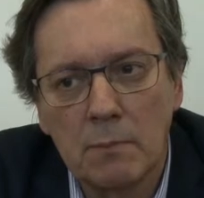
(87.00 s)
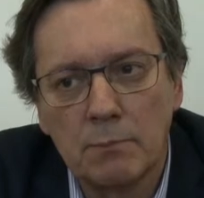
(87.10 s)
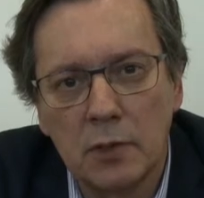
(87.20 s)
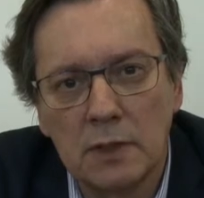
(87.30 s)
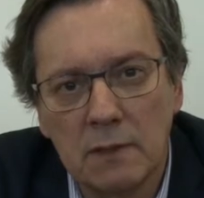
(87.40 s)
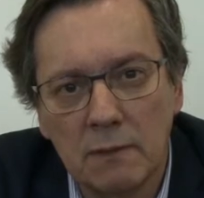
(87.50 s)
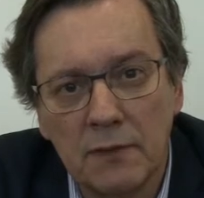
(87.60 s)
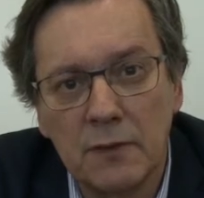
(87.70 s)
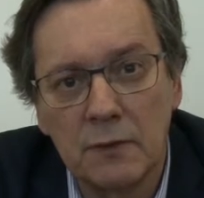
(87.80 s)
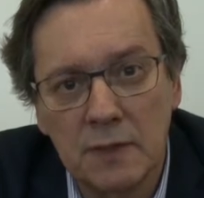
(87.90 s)
political
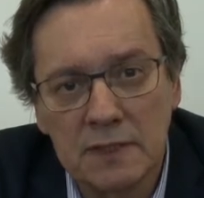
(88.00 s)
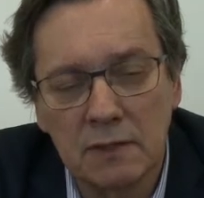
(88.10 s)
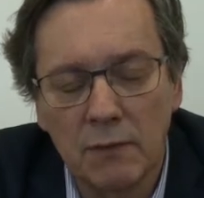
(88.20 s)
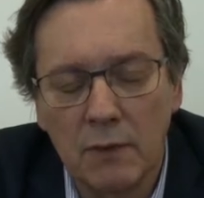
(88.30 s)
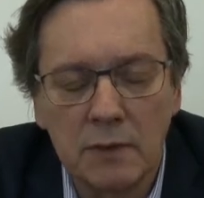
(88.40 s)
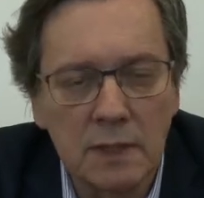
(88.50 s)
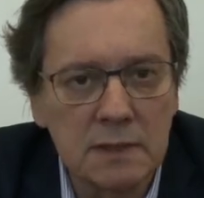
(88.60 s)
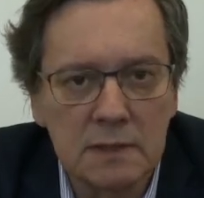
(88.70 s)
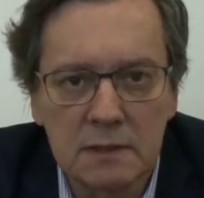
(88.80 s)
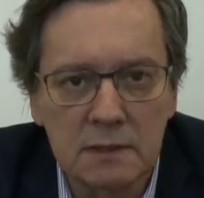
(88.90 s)
theorist, although
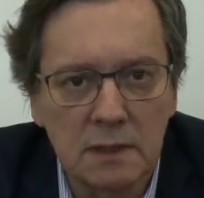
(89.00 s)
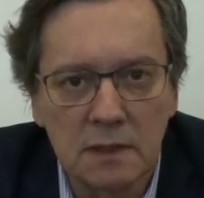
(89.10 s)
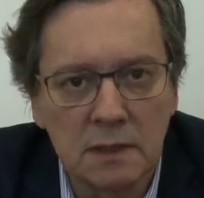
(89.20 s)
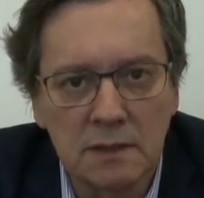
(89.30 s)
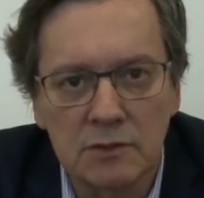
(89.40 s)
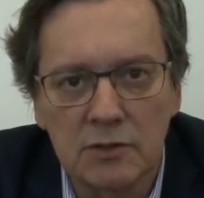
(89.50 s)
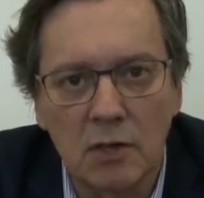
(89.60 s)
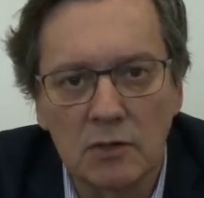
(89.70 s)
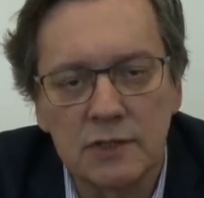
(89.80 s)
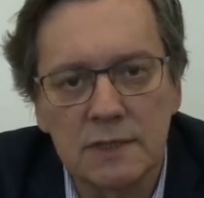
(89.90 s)
he's a
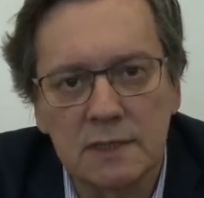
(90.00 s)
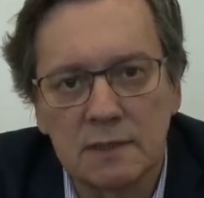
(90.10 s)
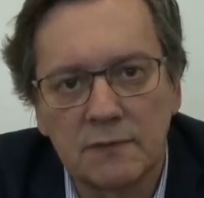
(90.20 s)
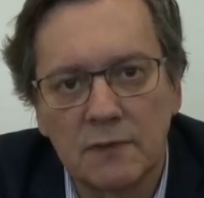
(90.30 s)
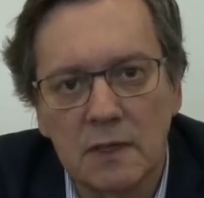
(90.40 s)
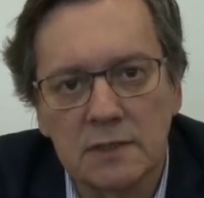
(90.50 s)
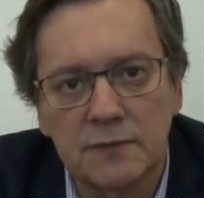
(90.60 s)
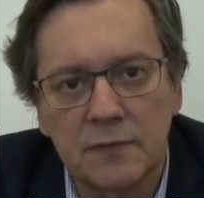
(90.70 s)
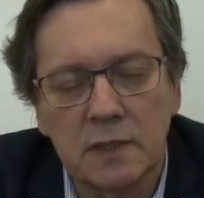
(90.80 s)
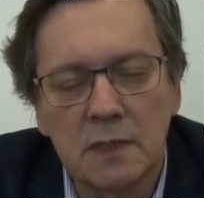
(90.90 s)
sociologist and a
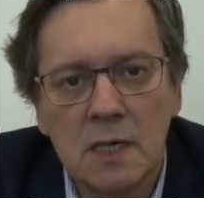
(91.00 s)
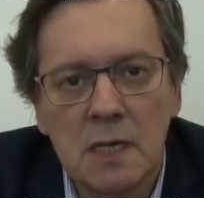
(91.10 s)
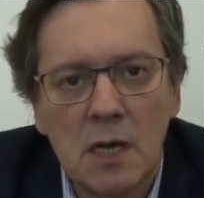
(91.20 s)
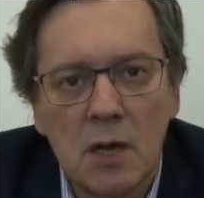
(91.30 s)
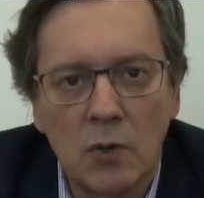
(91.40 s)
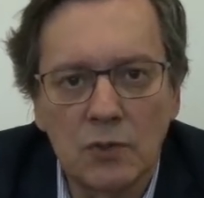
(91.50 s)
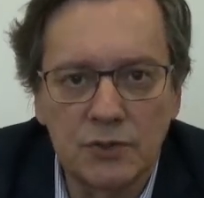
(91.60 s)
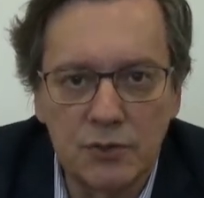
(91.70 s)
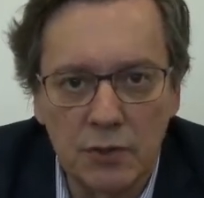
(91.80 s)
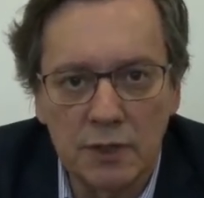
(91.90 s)
philosopher,
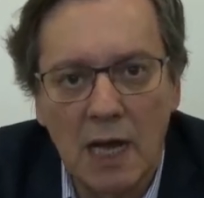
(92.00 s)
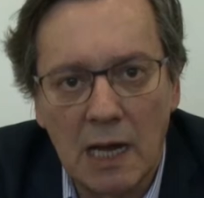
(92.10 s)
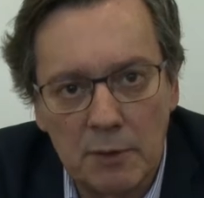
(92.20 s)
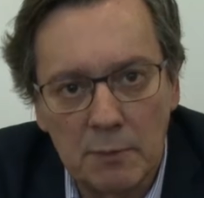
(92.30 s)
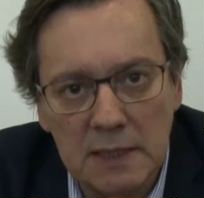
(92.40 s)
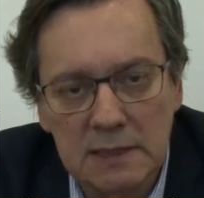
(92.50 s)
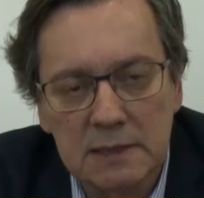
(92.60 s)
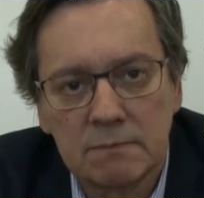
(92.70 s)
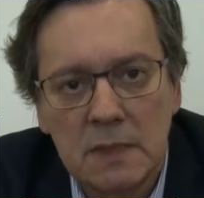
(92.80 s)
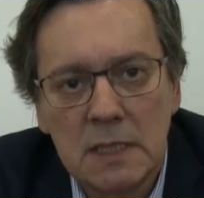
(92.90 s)
was Jürgen
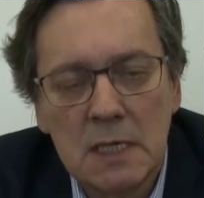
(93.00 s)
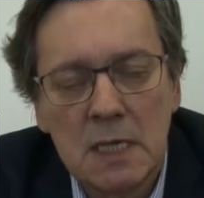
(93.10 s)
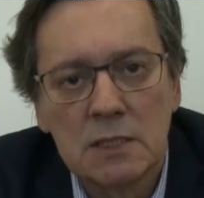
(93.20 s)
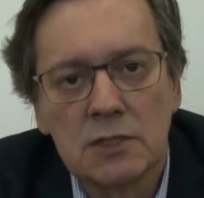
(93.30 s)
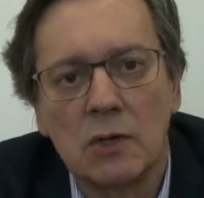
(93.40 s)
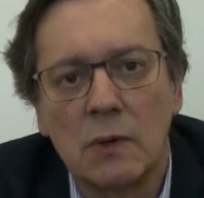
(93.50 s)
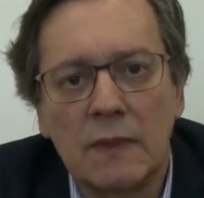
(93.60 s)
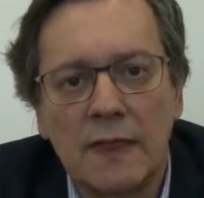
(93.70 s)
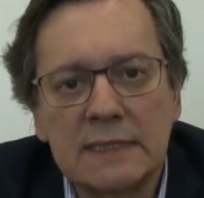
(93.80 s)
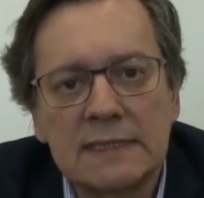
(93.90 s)
Habermas. So
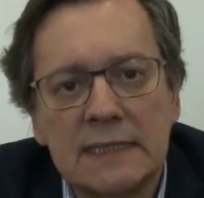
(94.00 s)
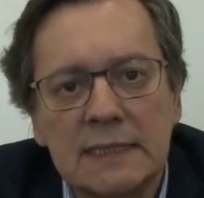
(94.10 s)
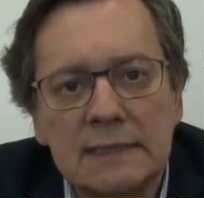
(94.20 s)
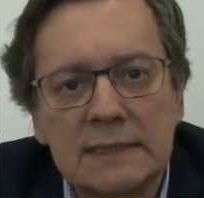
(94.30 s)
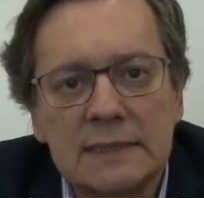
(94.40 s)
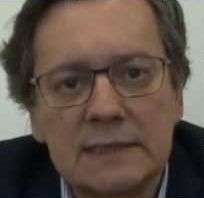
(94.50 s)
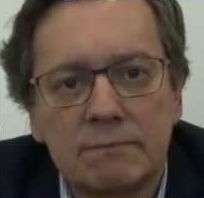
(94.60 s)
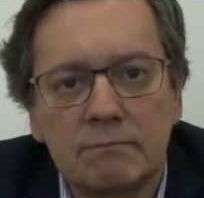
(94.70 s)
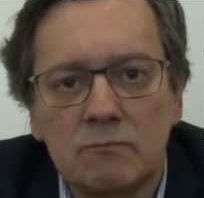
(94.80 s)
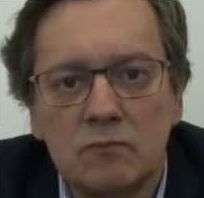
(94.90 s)
in that
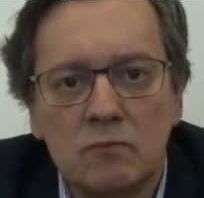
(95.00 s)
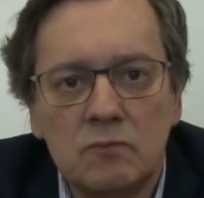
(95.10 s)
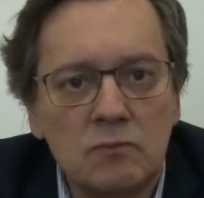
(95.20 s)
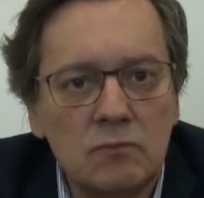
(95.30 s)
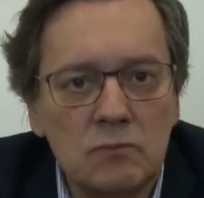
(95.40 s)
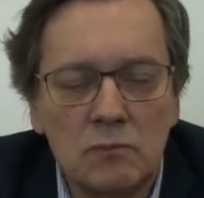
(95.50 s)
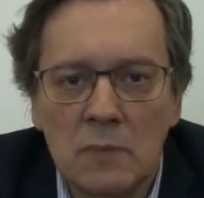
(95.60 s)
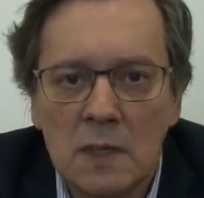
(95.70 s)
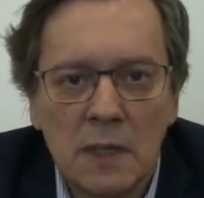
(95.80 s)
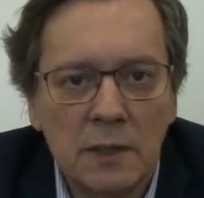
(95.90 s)
sense,
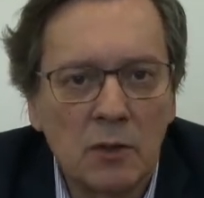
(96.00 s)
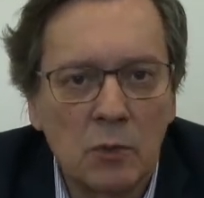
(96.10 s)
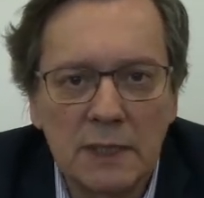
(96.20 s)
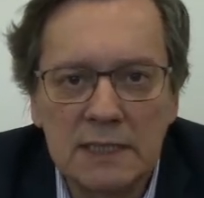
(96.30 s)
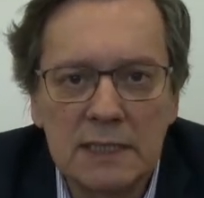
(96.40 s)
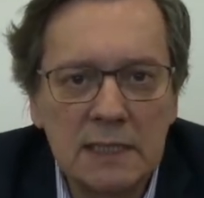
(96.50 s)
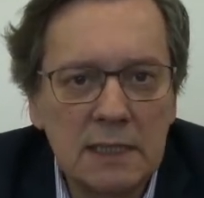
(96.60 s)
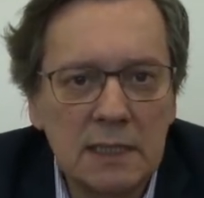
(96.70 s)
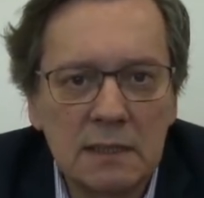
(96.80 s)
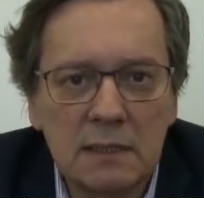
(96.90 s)
you know, what is
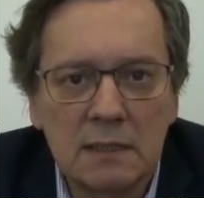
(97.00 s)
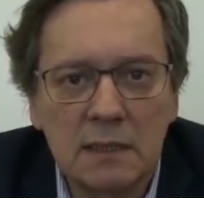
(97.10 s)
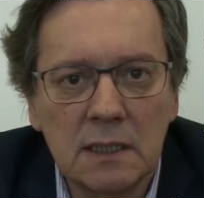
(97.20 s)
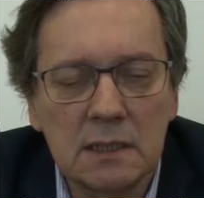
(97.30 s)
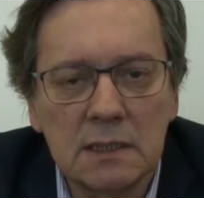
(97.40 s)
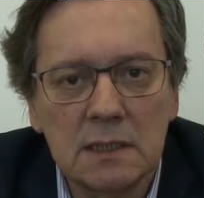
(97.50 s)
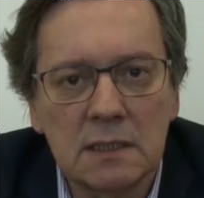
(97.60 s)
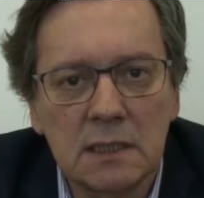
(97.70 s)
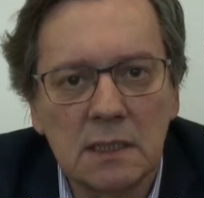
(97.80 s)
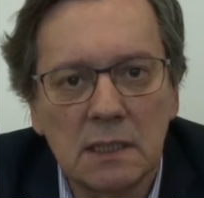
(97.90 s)
needed
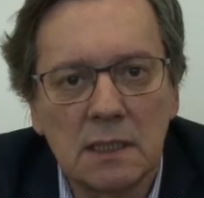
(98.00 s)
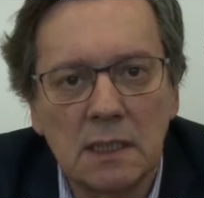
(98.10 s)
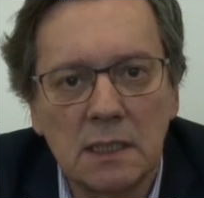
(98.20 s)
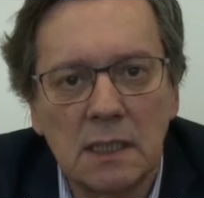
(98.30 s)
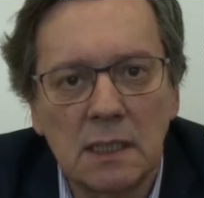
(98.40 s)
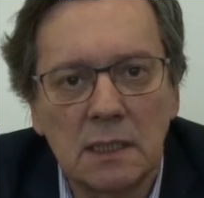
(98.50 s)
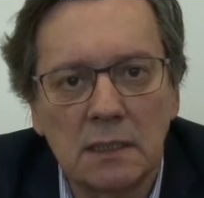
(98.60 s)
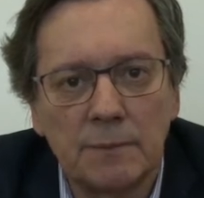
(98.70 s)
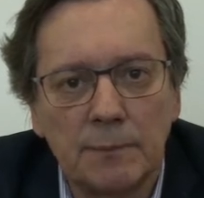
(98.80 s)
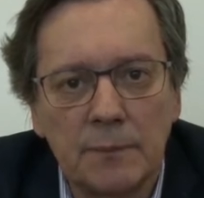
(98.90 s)
is a